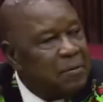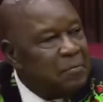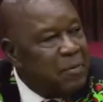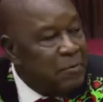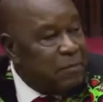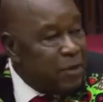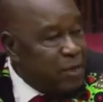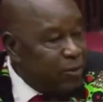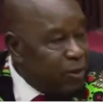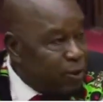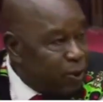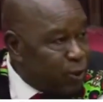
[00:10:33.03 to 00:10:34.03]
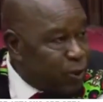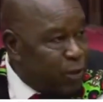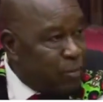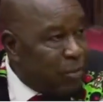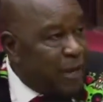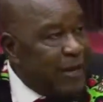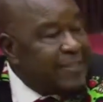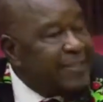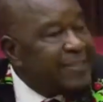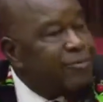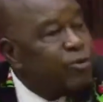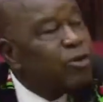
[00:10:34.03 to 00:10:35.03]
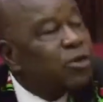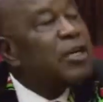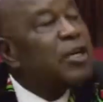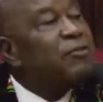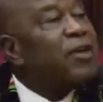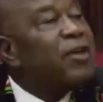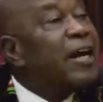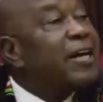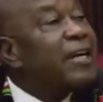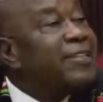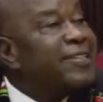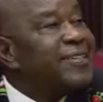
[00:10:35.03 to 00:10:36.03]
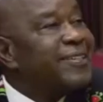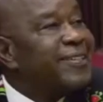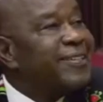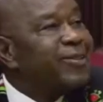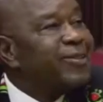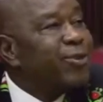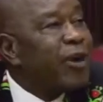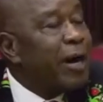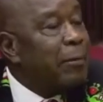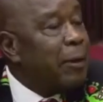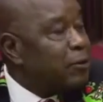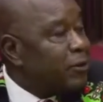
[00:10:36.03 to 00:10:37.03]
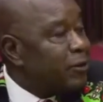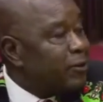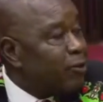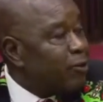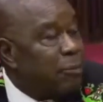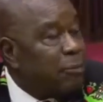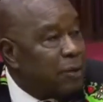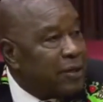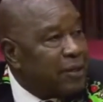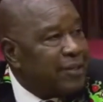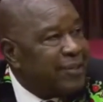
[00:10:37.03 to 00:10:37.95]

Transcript: Maybe there were those who were behind him who didn't have the courage to come out into the open